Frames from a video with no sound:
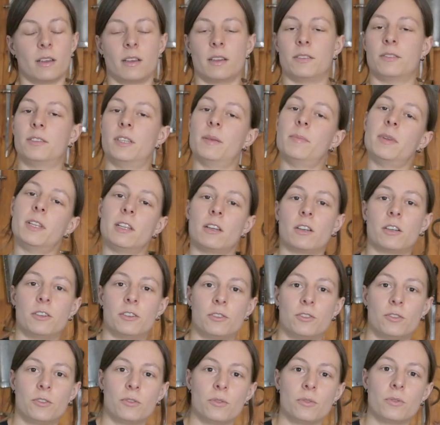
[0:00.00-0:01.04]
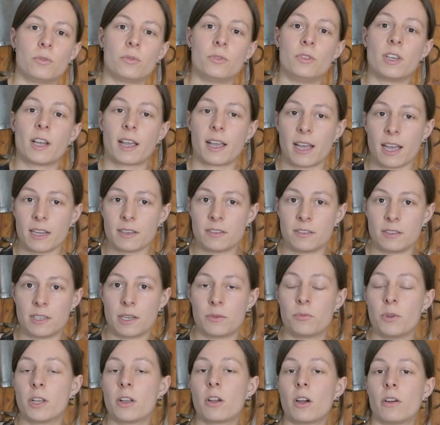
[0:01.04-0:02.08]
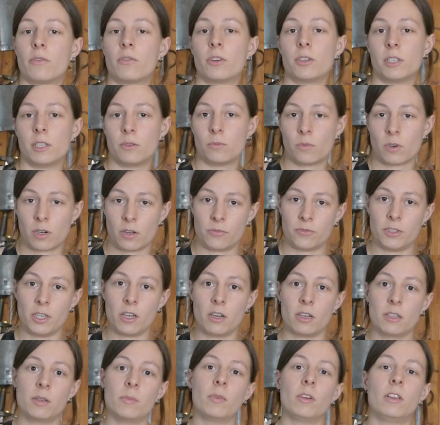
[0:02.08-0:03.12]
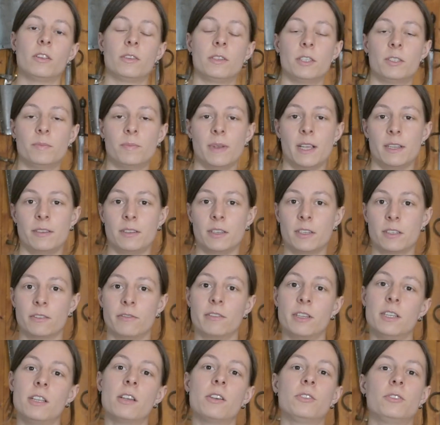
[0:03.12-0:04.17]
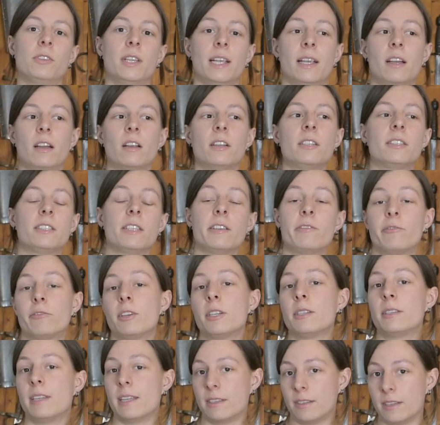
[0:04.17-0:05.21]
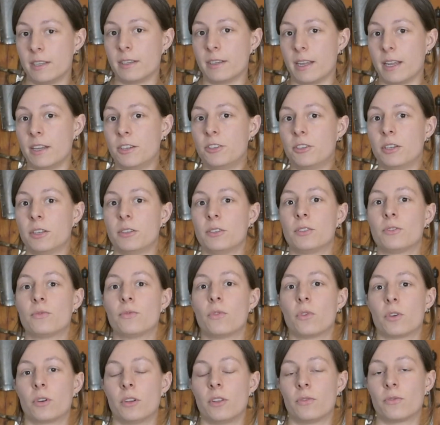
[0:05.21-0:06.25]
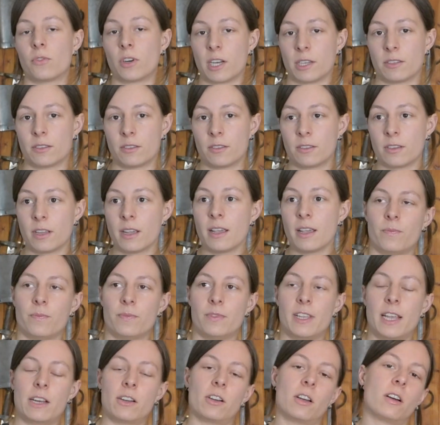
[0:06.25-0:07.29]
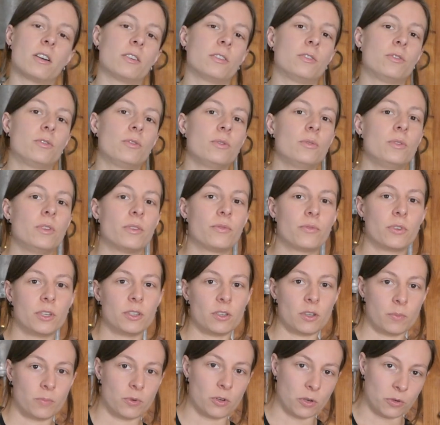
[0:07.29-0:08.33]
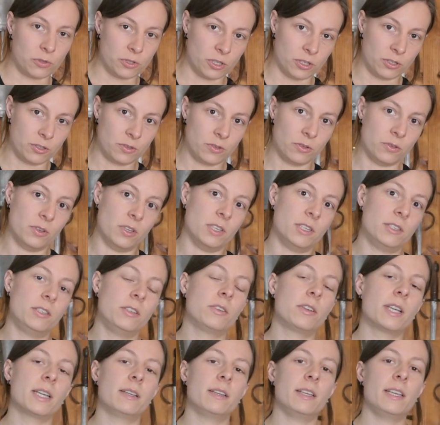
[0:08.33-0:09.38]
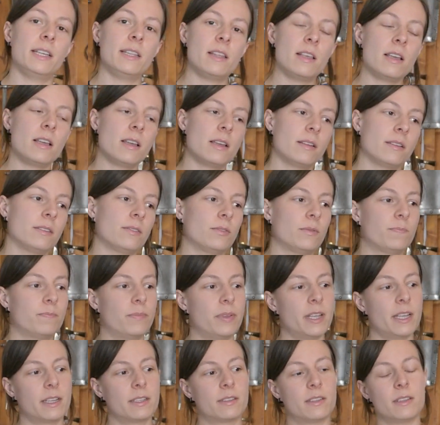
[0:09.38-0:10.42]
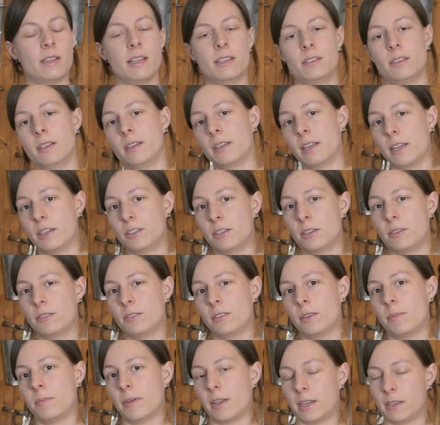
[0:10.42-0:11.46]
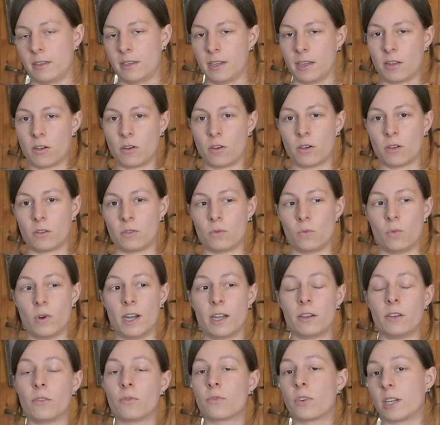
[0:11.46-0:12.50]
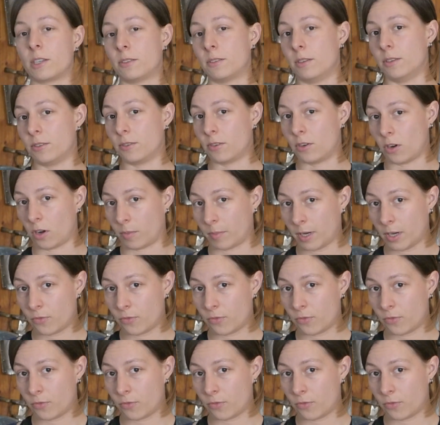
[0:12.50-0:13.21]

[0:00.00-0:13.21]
Similar to the cuts that we covered in one of the other Bolognese Basics videos, there are different designations for the thrusts. There are two different approaches to this. You can either pick the designations depending on where the thrust is coming